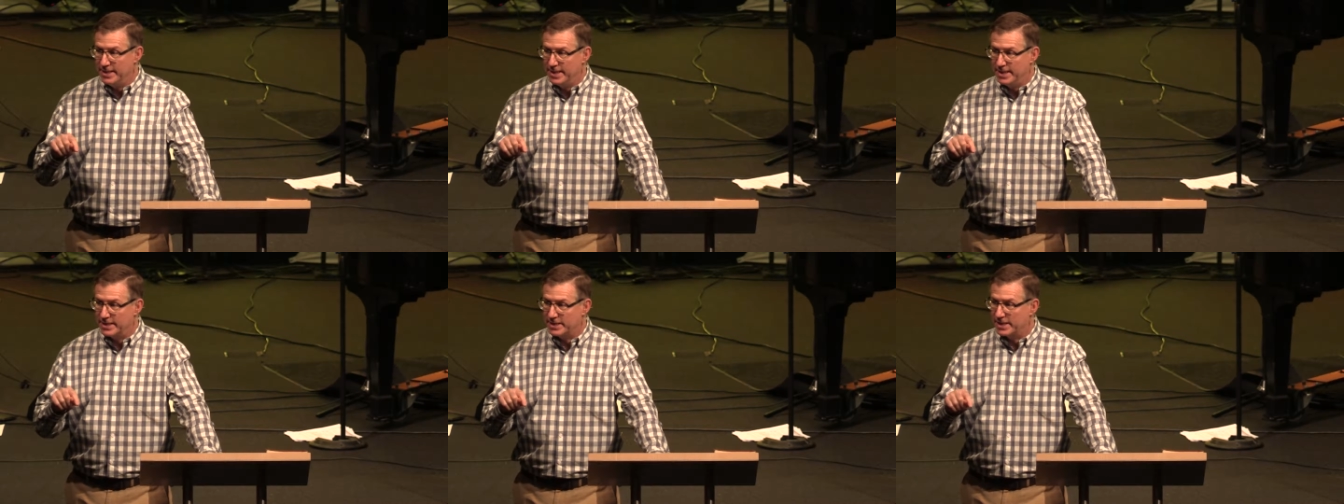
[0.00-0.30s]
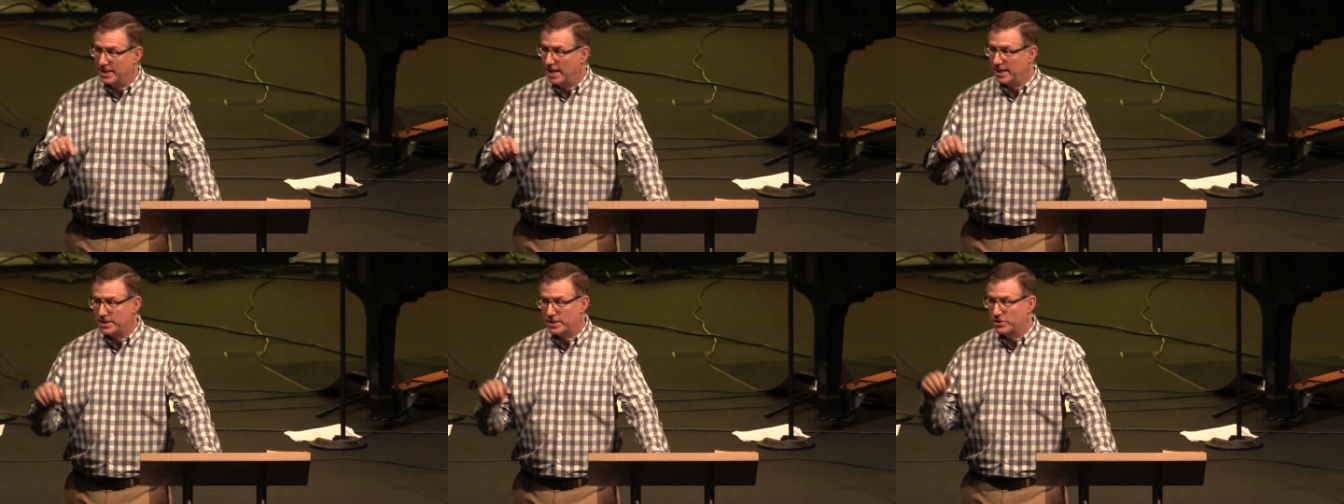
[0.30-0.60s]
is
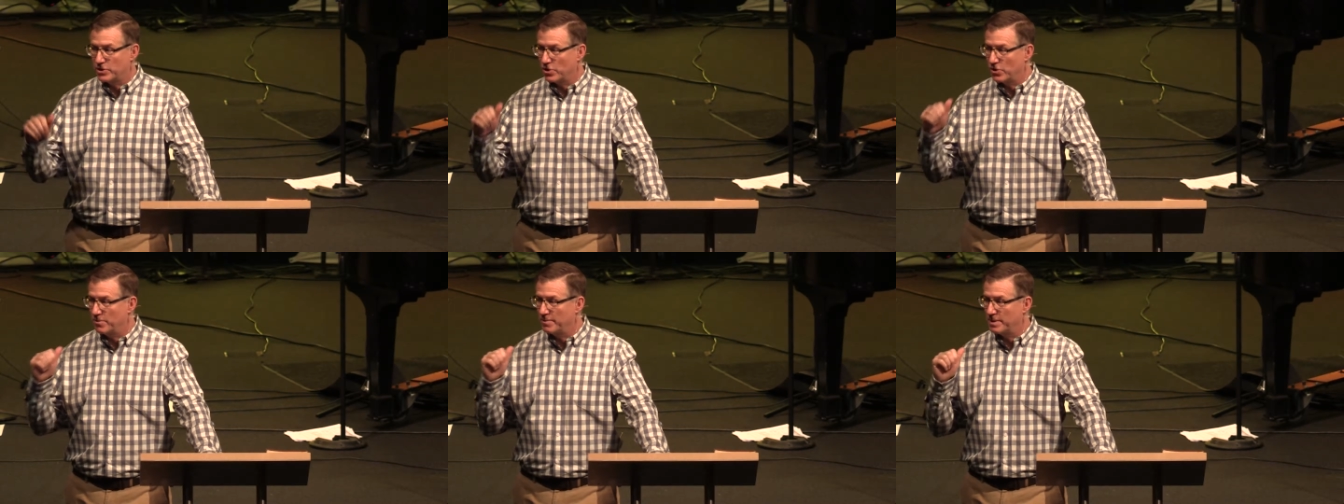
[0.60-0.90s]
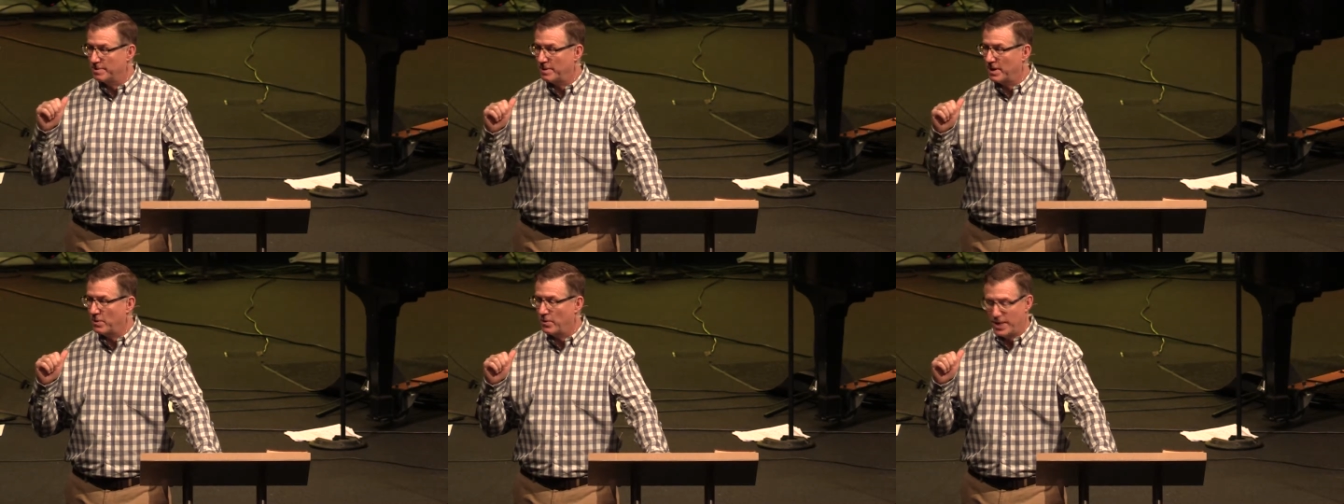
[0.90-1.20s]
not
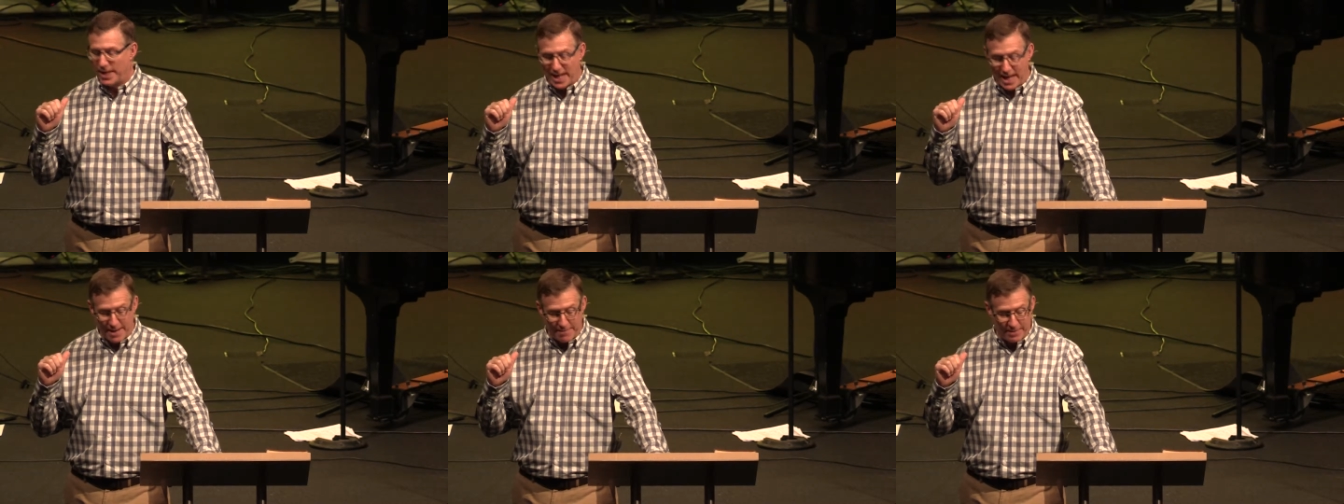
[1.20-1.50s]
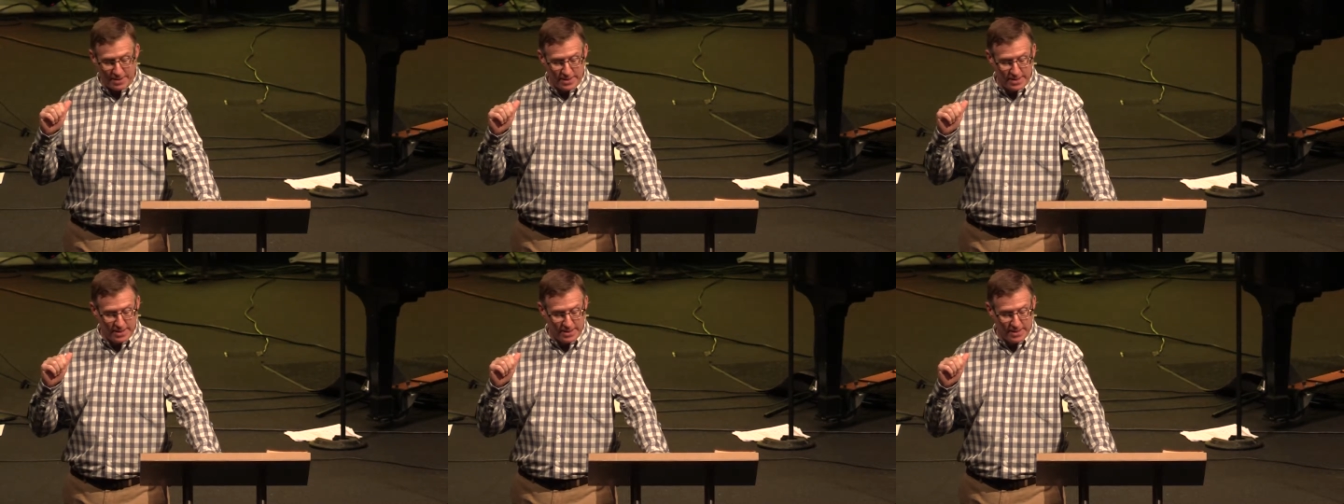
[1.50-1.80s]
determined by what
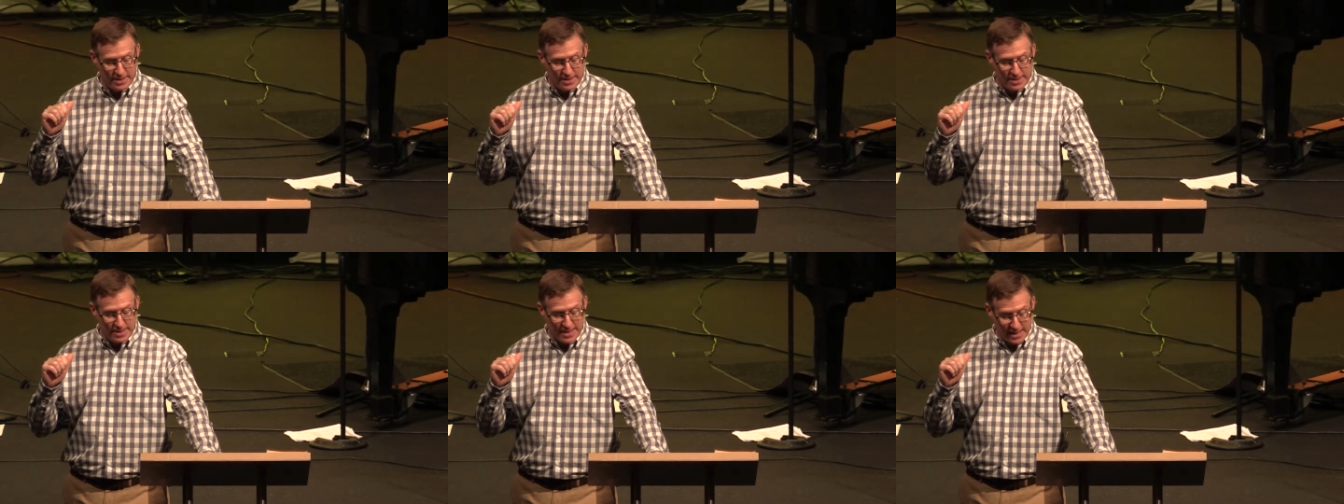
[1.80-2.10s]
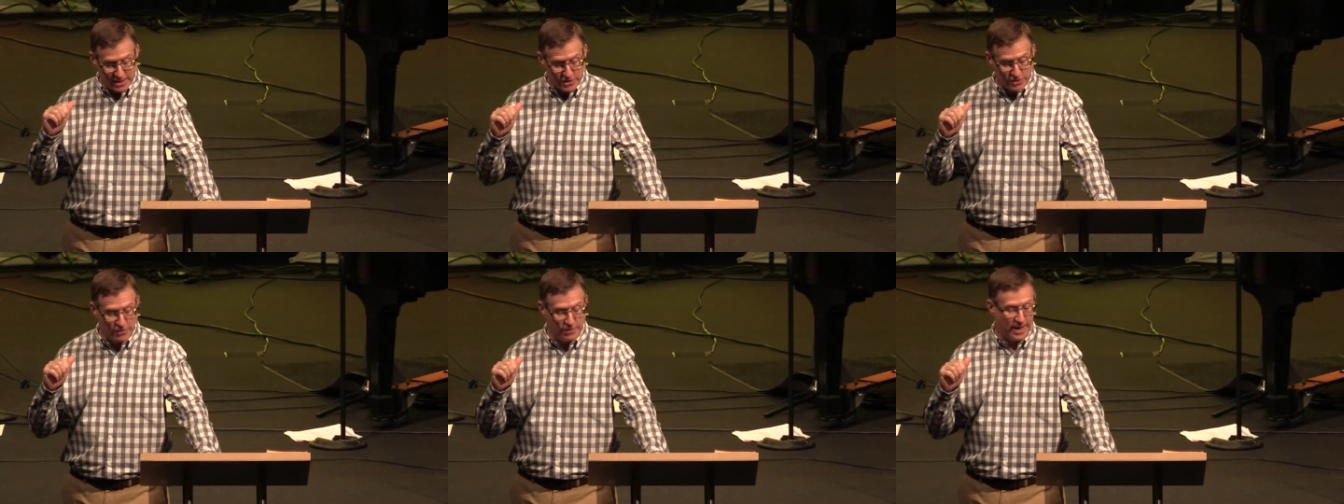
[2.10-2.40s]
happened
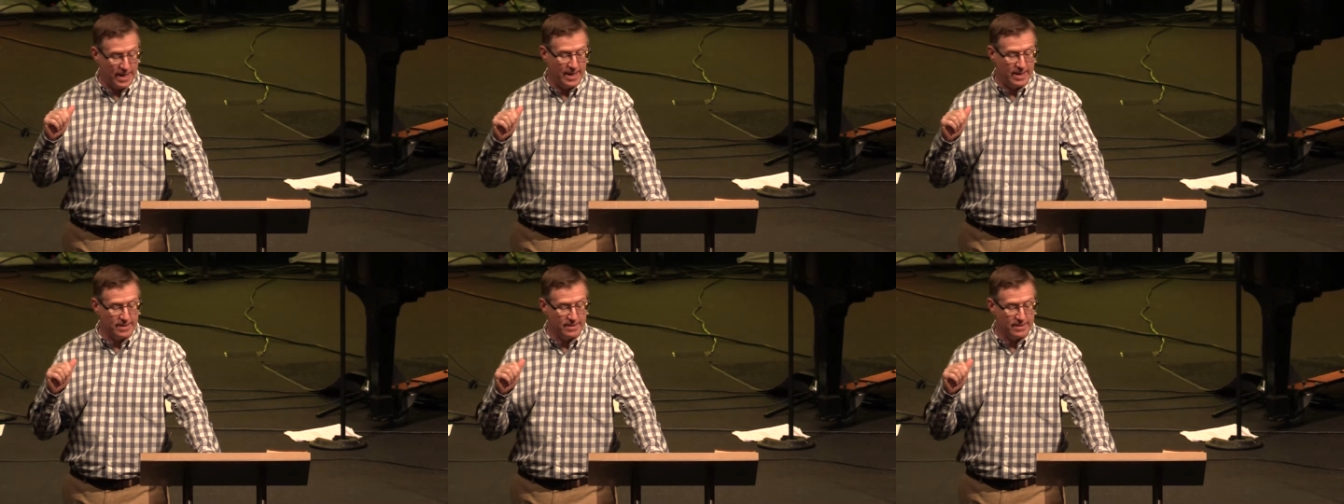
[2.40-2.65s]
yesterday.